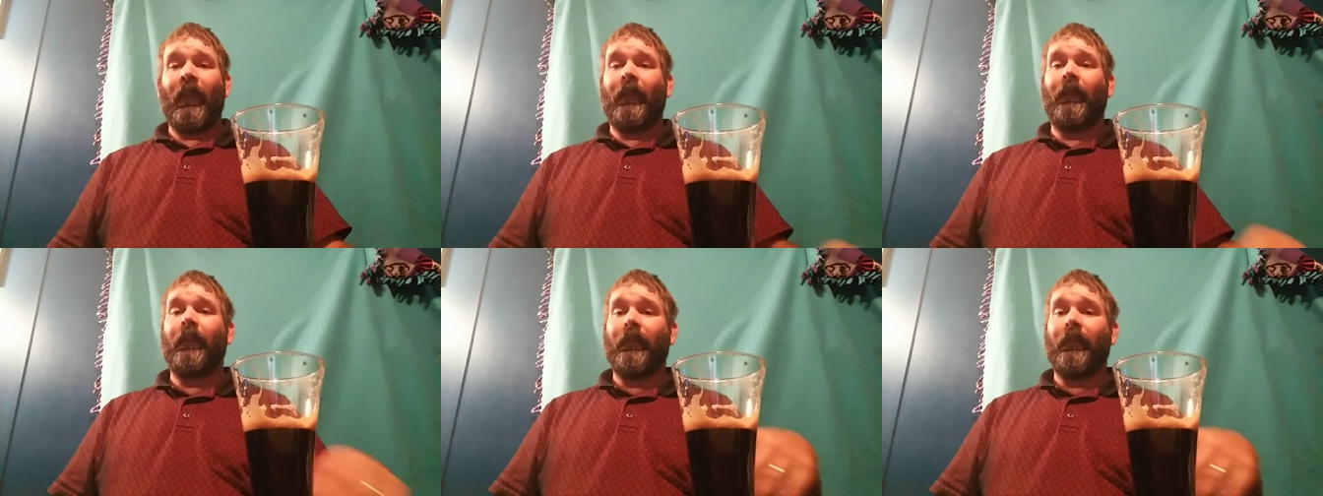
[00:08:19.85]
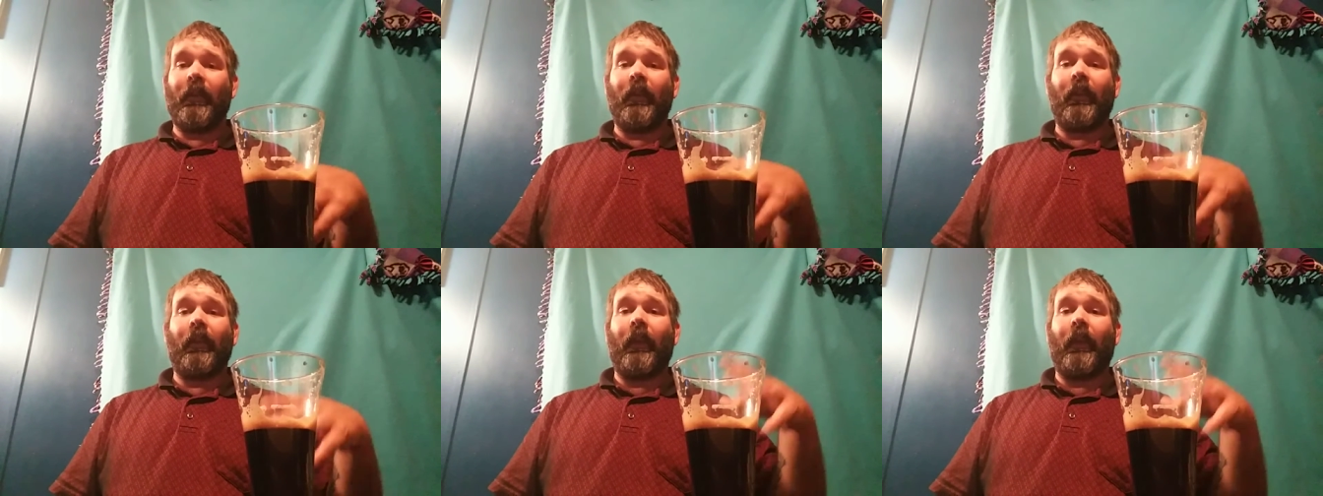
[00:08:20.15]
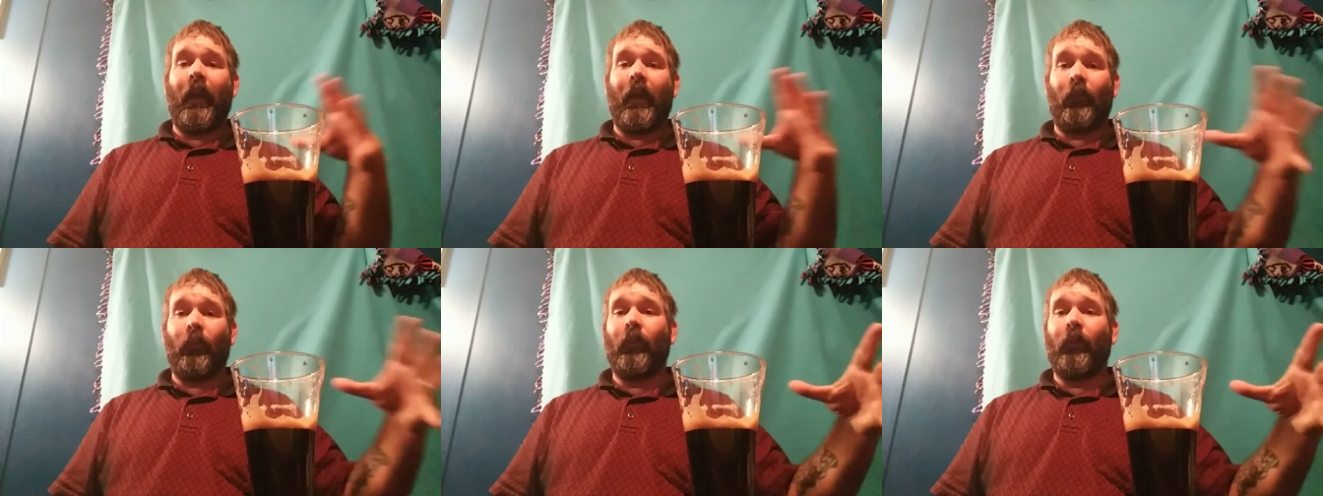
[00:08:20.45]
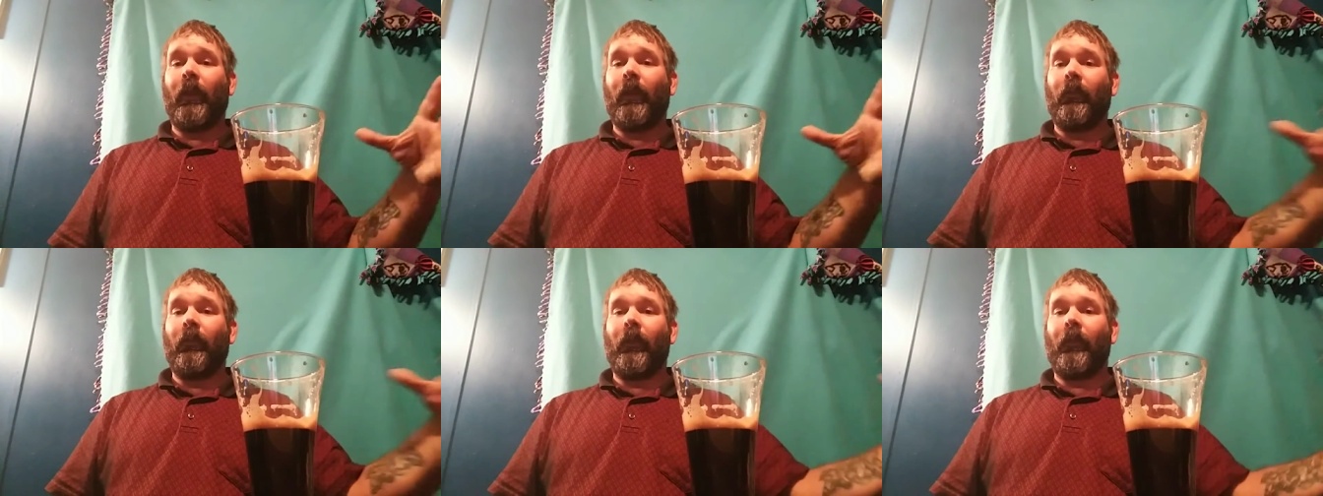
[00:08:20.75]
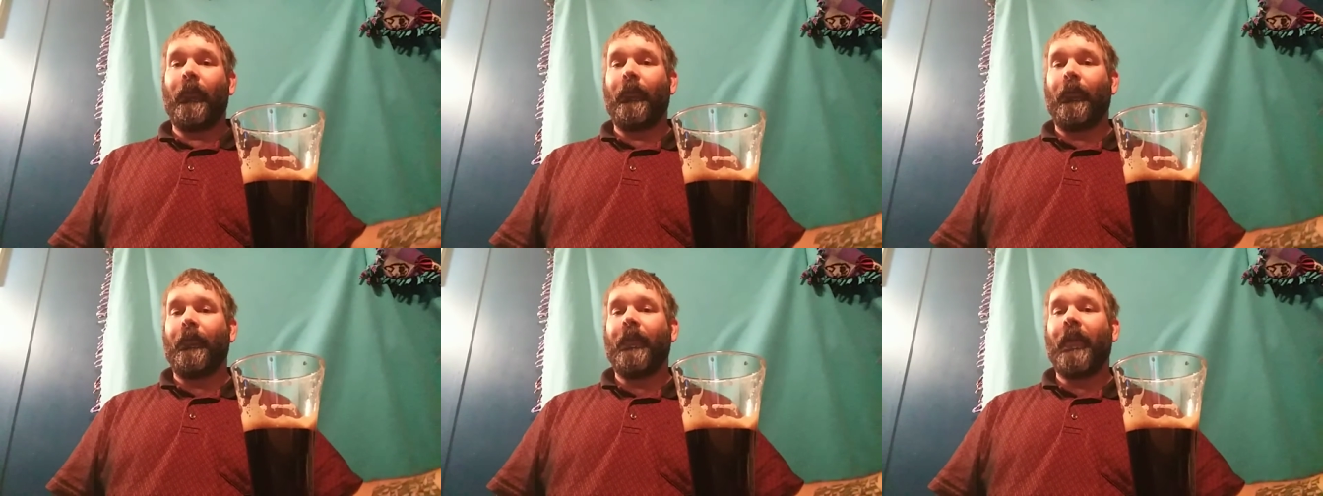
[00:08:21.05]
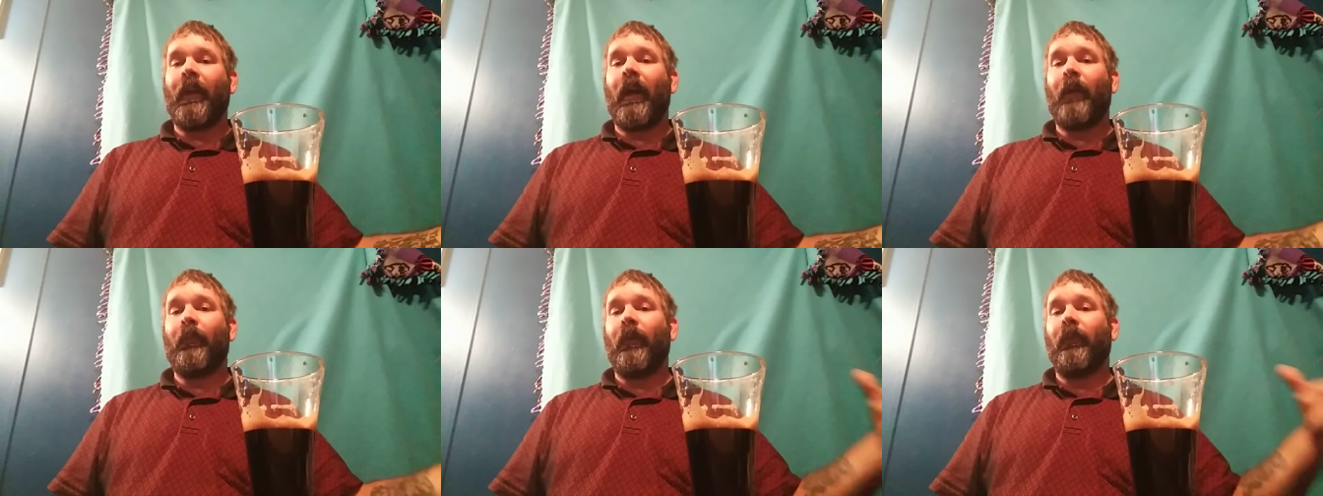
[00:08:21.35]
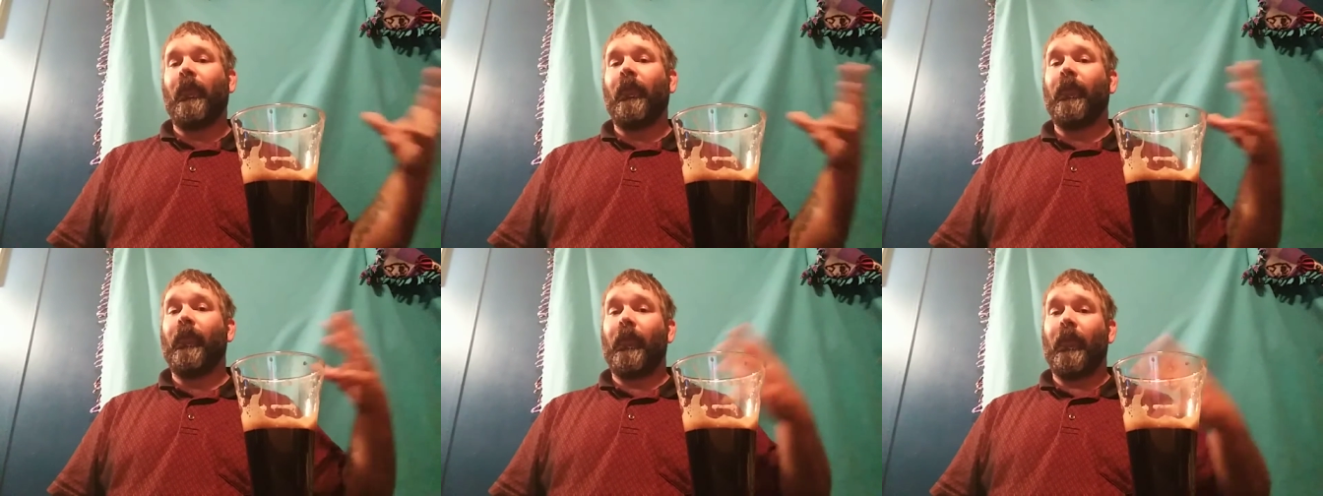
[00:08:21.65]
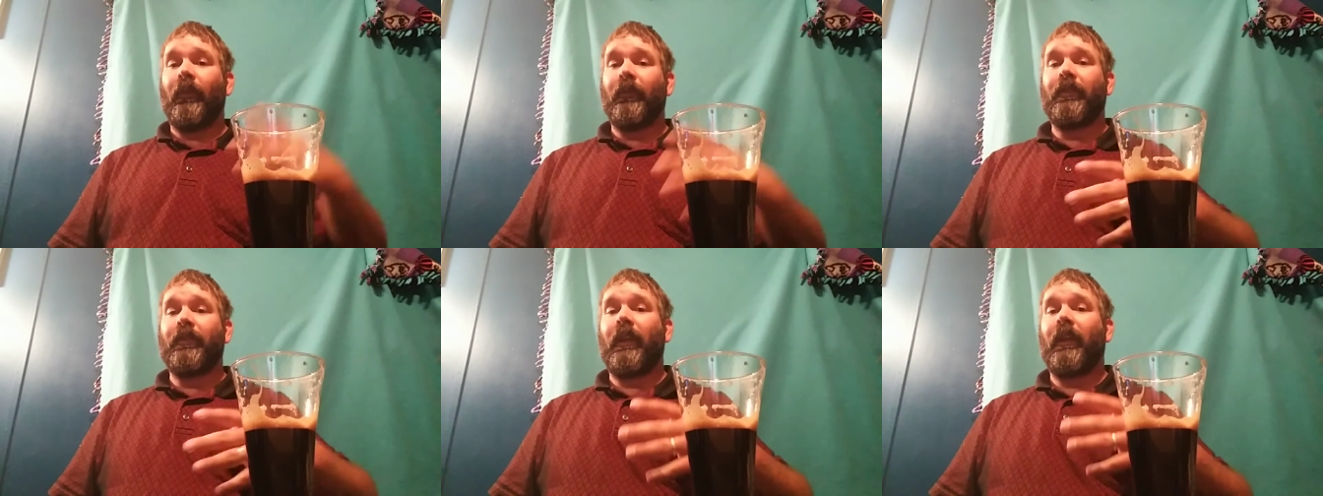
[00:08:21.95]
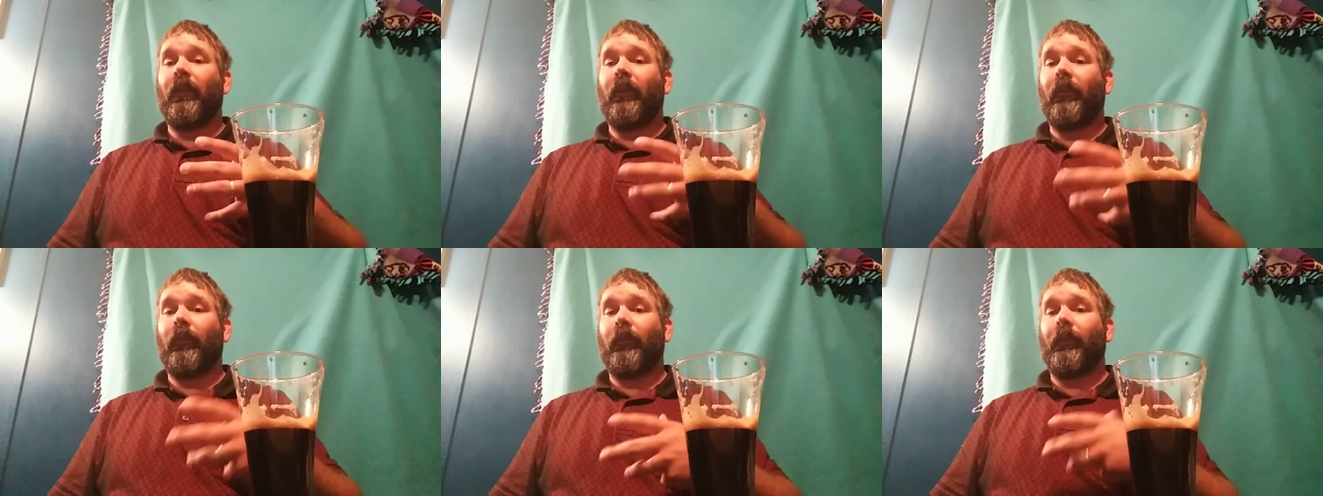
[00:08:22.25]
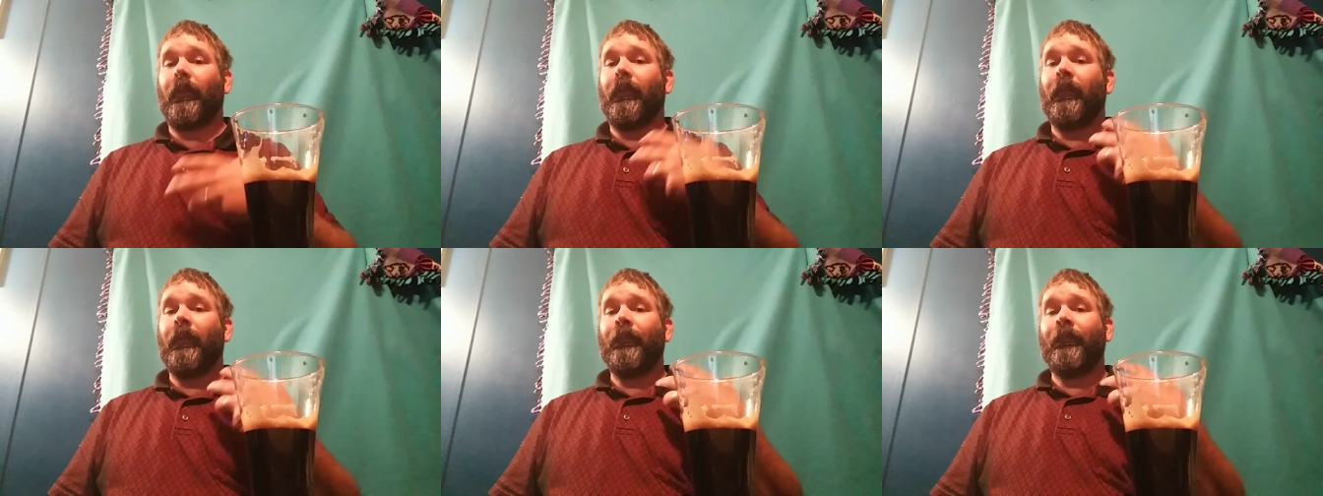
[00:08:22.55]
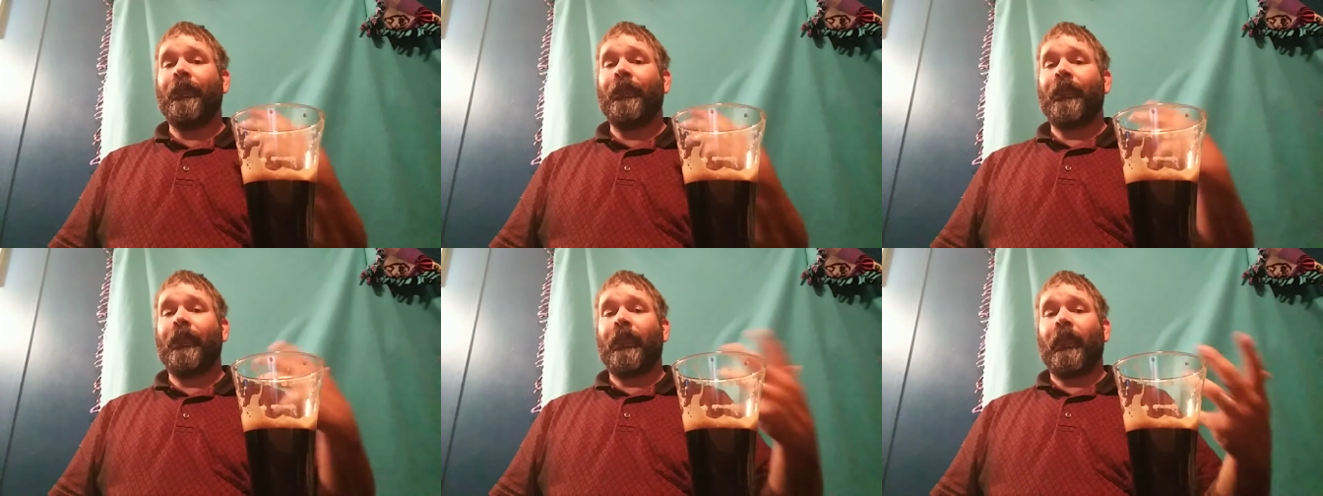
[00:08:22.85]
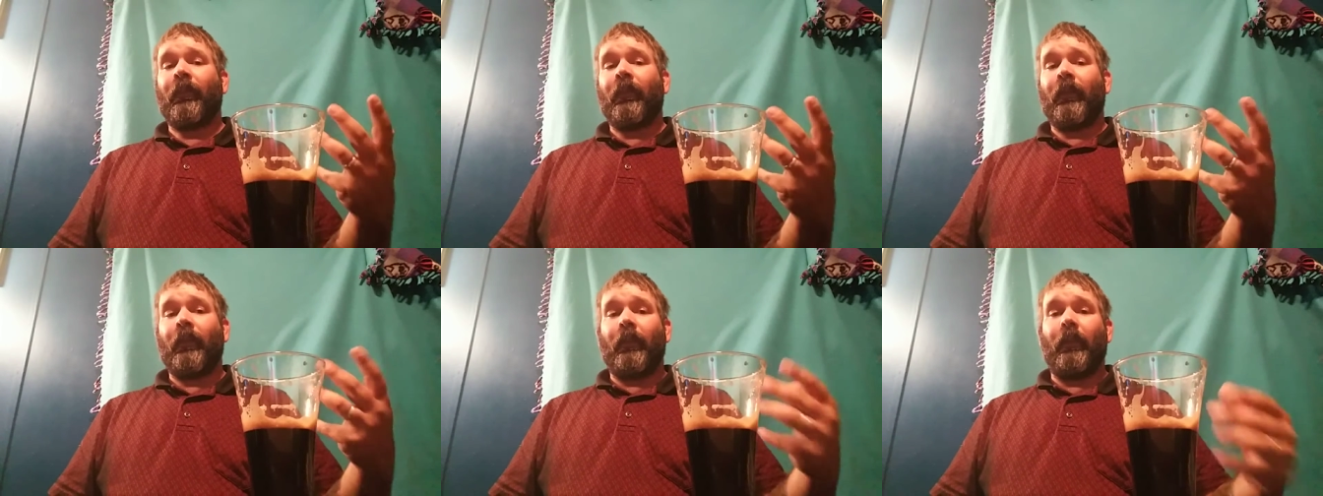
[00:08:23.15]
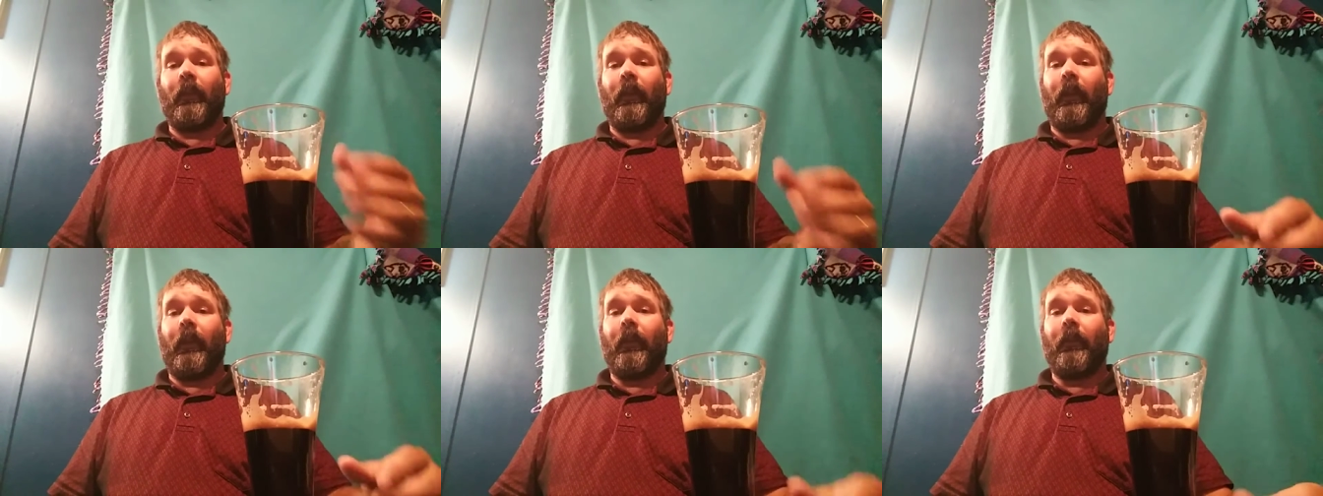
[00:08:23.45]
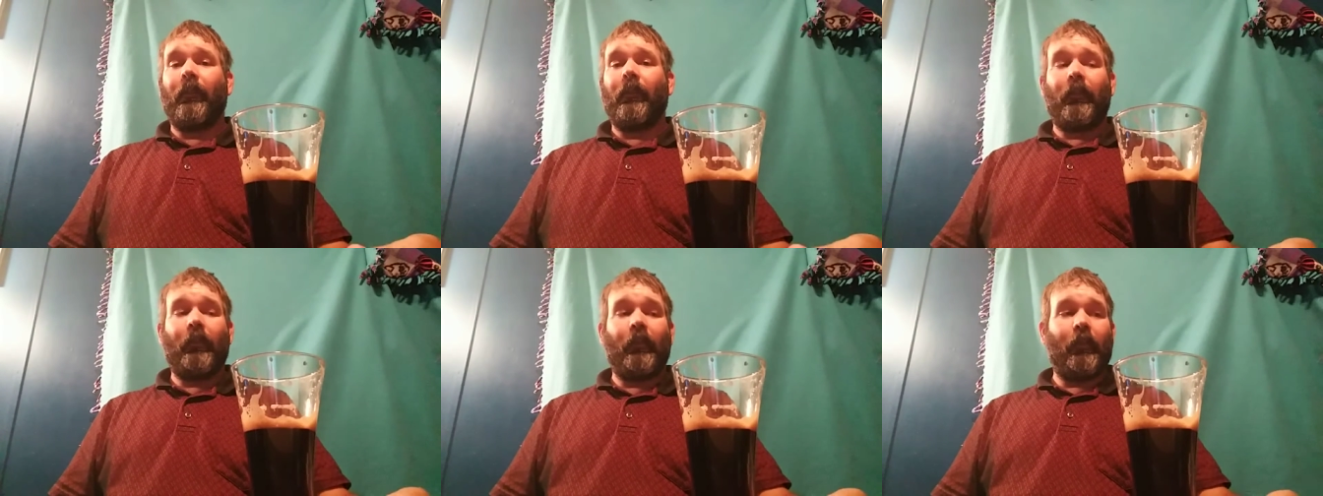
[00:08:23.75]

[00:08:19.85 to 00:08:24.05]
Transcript: then take and add whatever else on top of it for the channel or the uh,